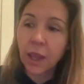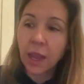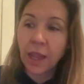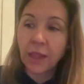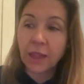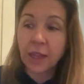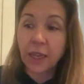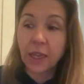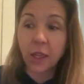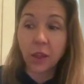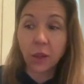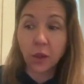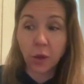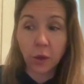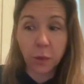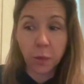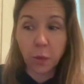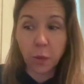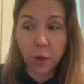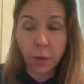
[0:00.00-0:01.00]
and they can
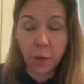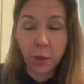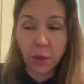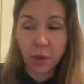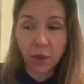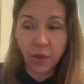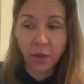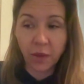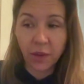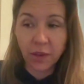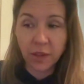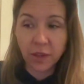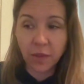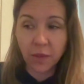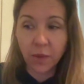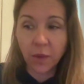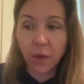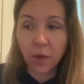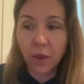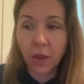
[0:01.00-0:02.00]
learn more about the
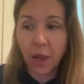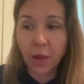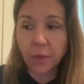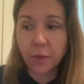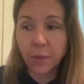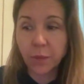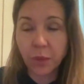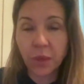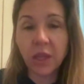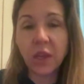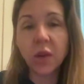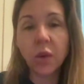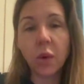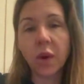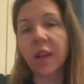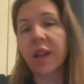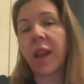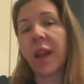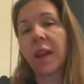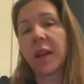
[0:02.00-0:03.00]
festival and pretty
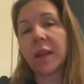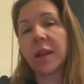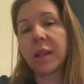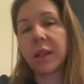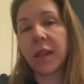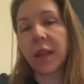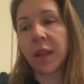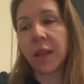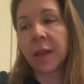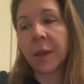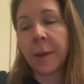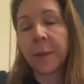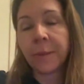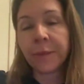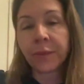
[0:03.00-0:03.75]
organically,